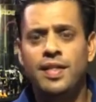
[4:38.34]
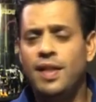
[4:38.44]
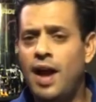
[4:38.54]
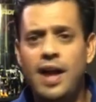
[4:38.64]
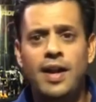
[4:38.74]

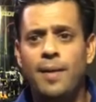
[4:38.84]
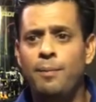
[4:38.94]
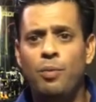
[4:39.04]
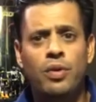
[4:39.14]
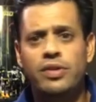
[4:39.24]

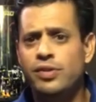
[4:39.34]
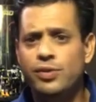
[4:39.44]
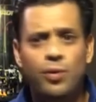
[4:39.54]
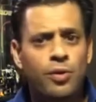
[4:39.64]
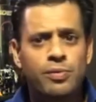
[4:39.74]
lineup with
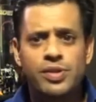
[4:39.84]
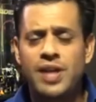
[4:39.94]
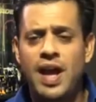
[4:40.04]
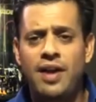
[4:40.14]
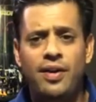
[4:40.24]
Storm
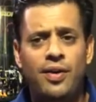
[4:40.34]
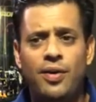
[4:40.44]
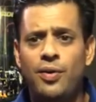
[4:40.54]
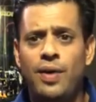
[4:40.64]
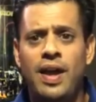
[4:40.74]

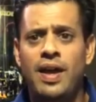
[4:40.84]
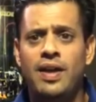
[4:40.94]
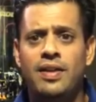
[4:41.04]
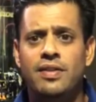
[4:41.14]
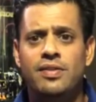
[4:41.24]
Shadow
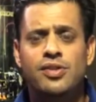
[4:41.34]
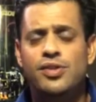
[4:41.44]
and